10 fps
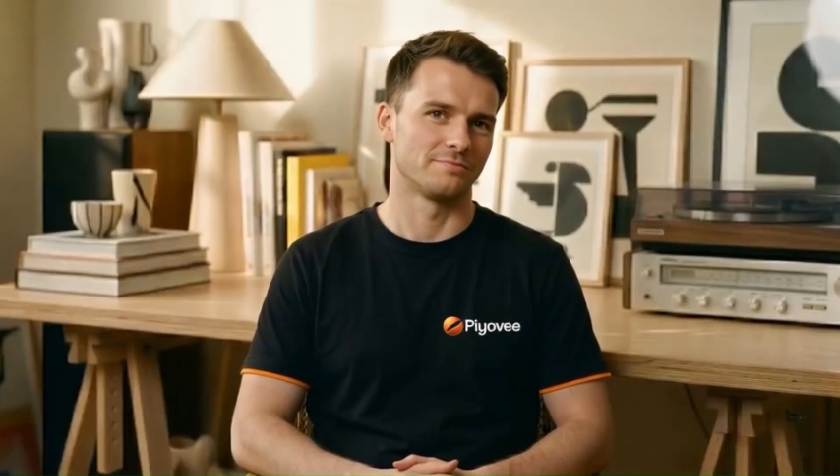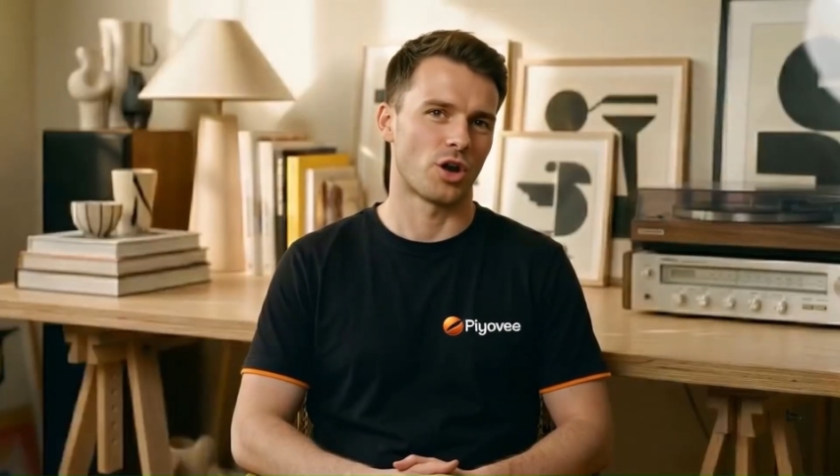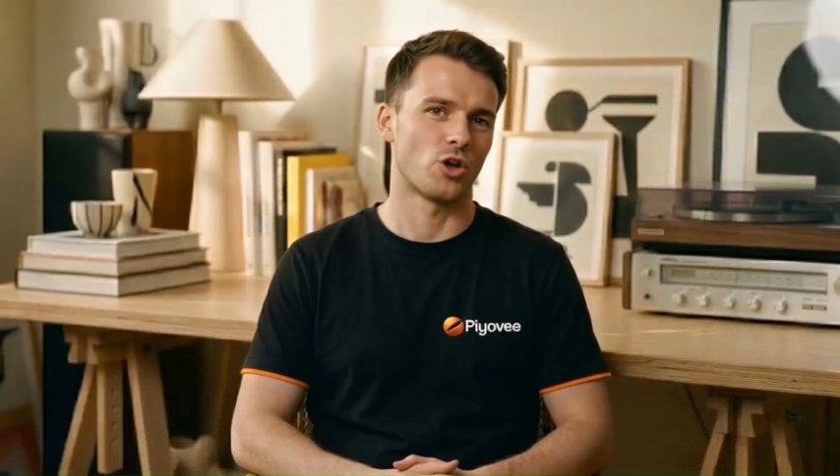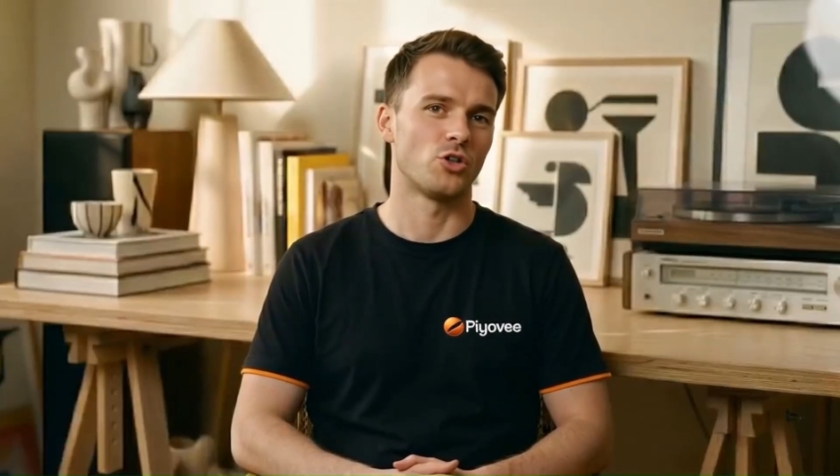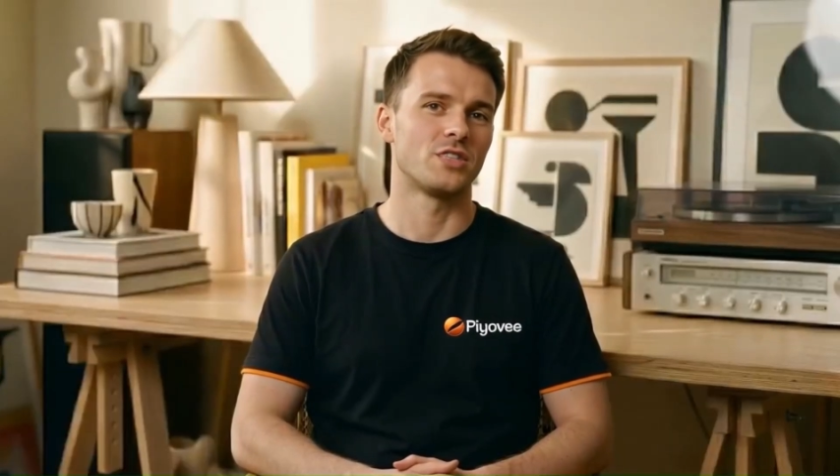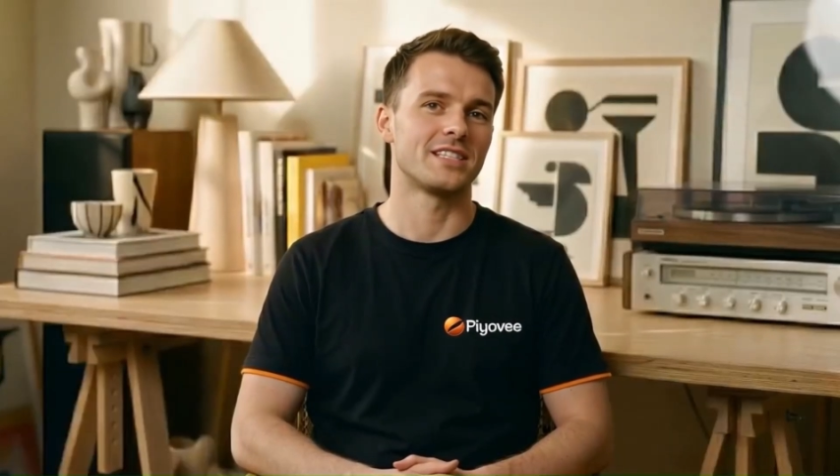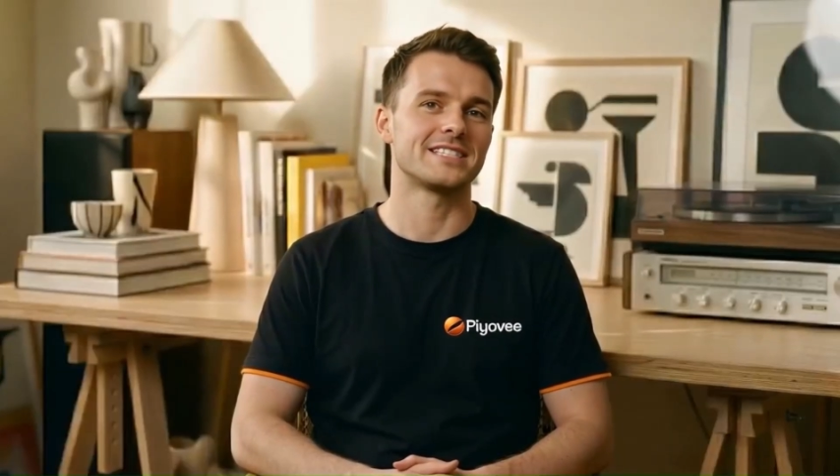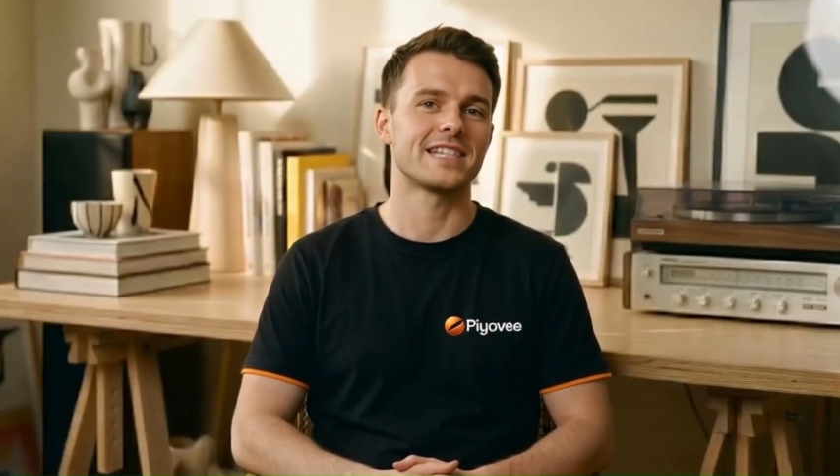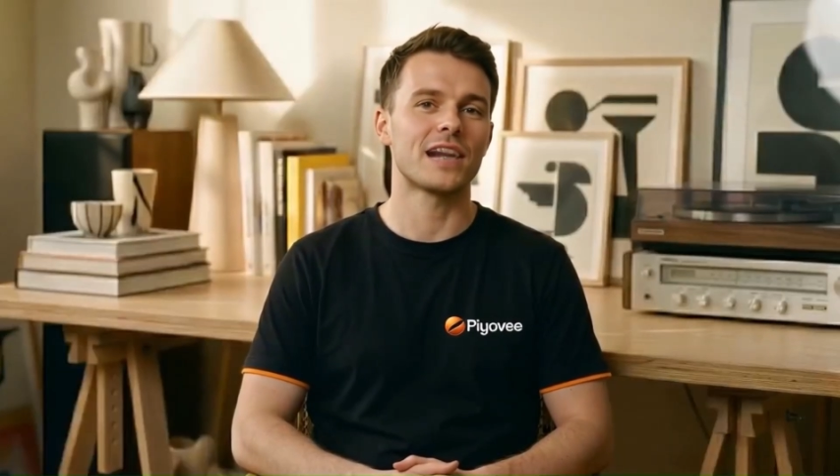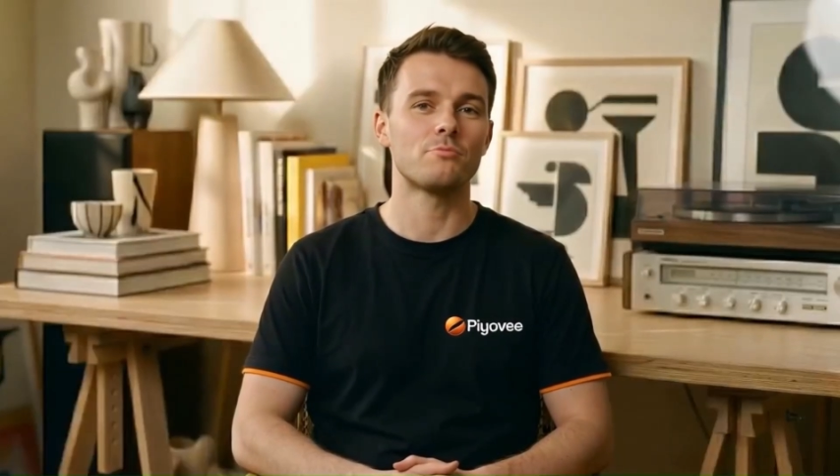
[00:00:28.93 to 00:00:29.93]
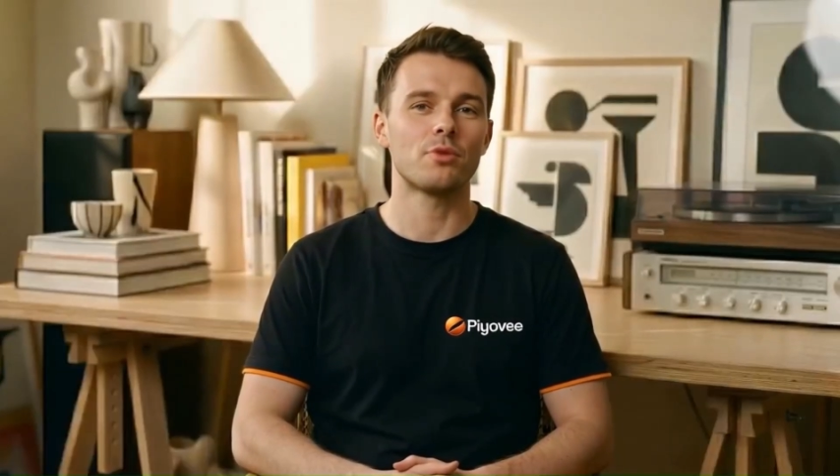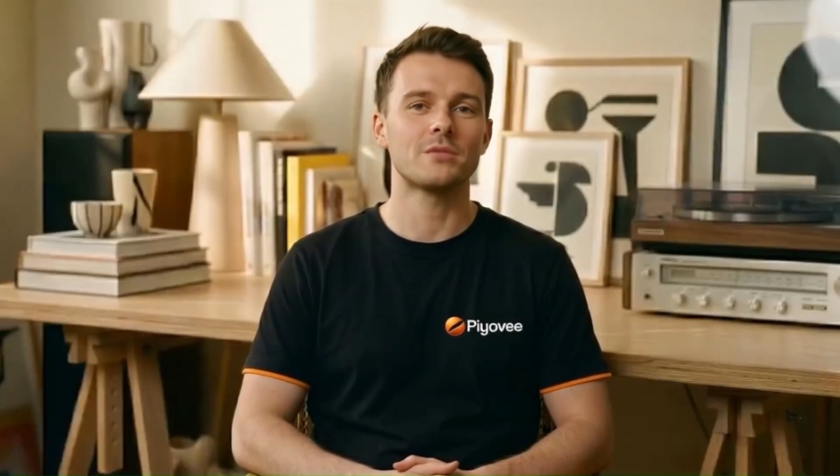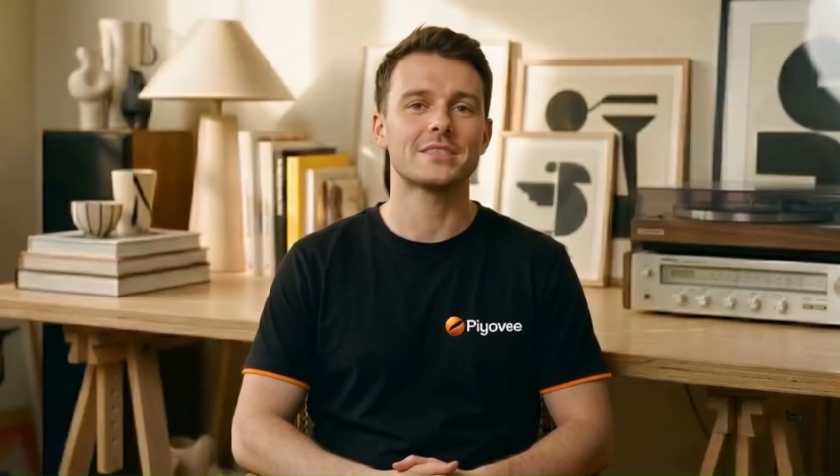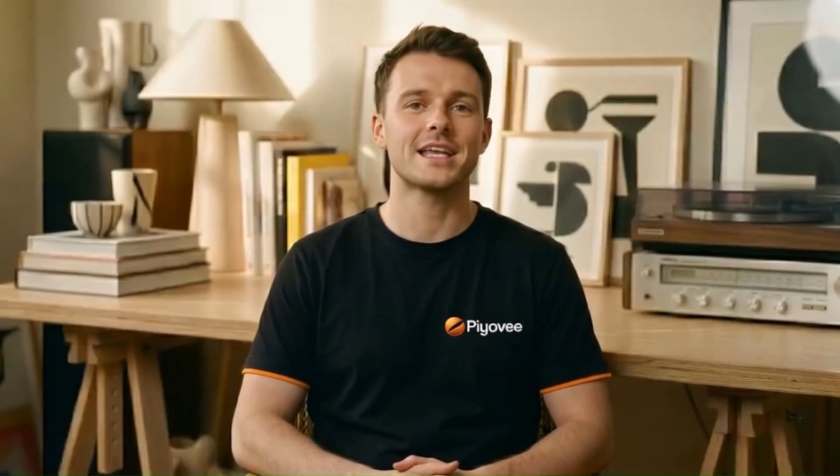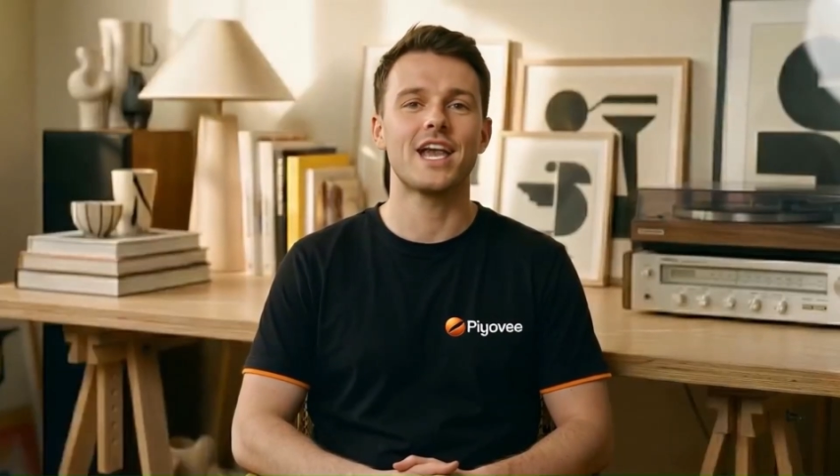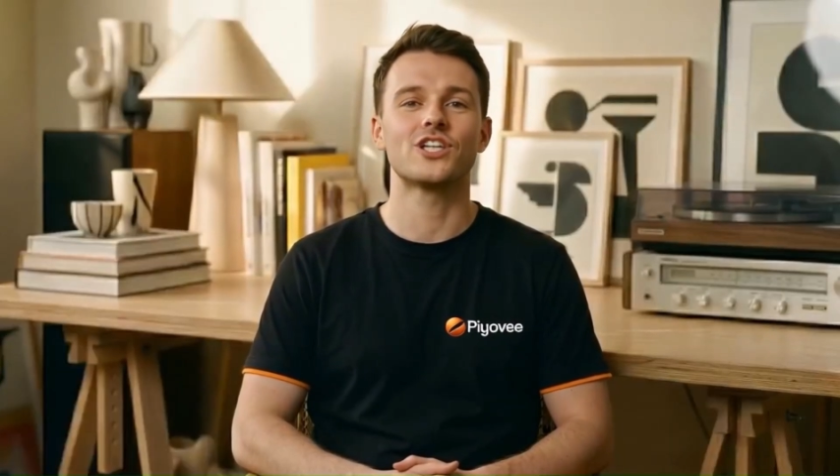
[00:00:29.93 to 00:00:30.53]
I'll use the same prompt